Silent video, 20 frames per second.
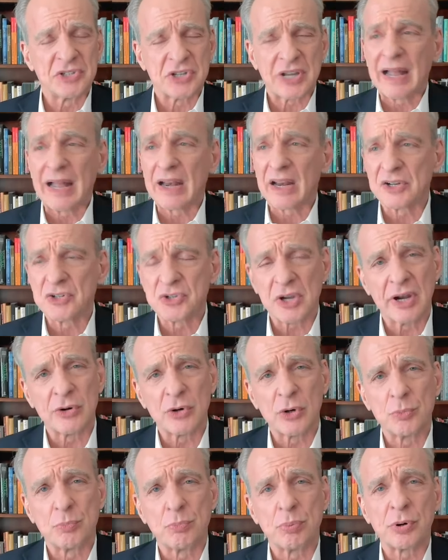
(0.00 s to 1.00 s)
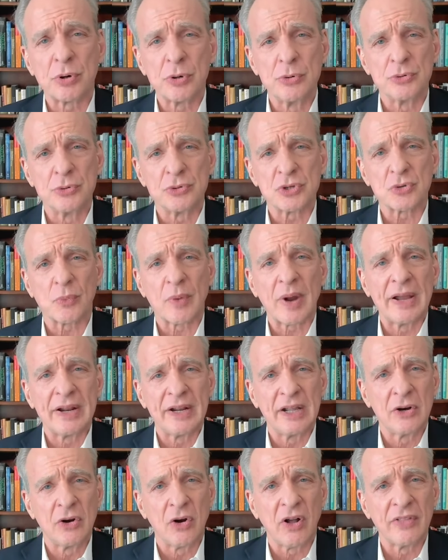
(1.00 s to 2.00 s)
Alexander Pruss
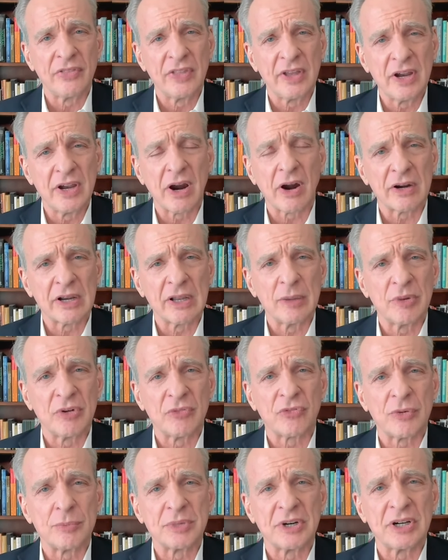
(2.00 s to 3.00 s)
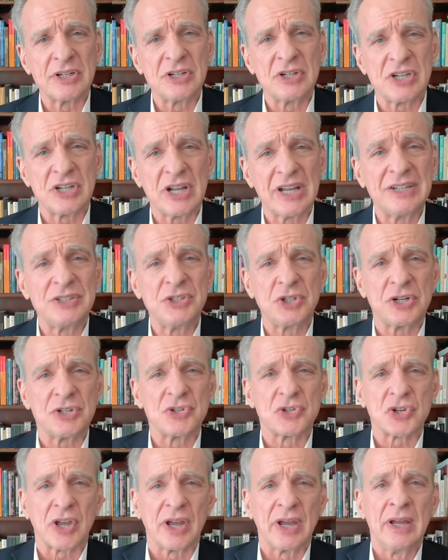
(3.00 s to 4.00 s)
writing on the argument from
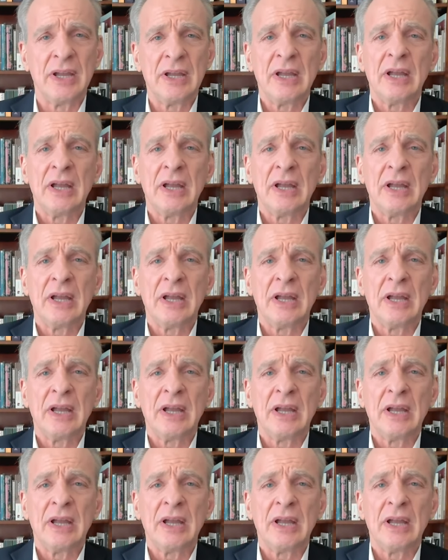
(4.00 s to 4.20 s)
contingency,